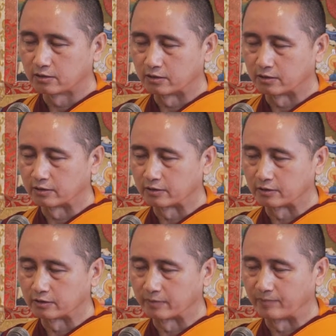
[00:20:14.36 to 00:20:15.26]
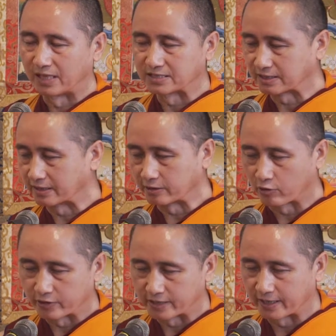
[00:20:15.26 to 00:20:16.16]
uh, the blessing it
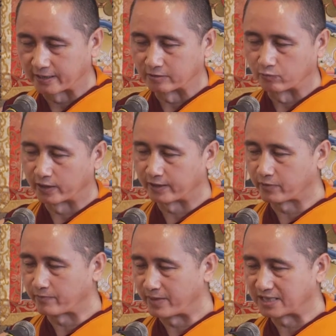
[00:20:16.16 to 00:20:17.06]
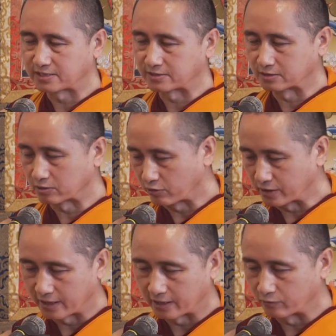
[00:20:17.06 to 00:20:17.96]
contains, whatever message it
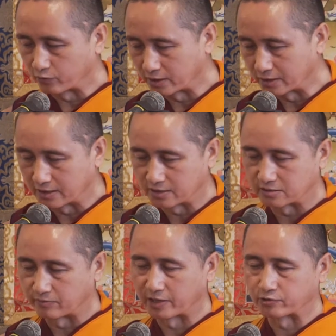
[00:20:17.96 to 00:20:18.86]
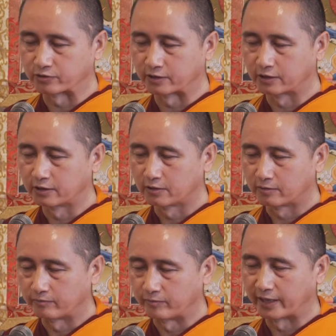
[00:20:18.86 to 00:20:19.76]
contains within this mantra,
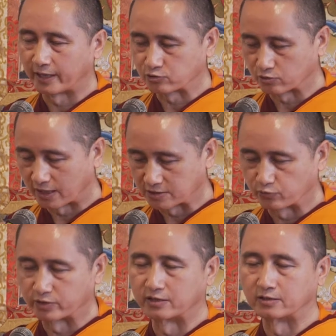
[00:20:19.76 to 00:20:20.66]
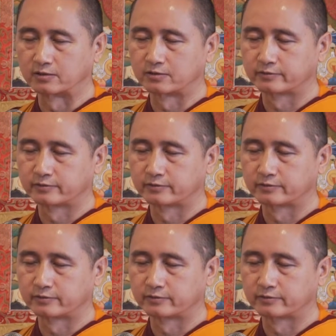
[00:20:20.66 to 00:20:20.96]
may actualize within.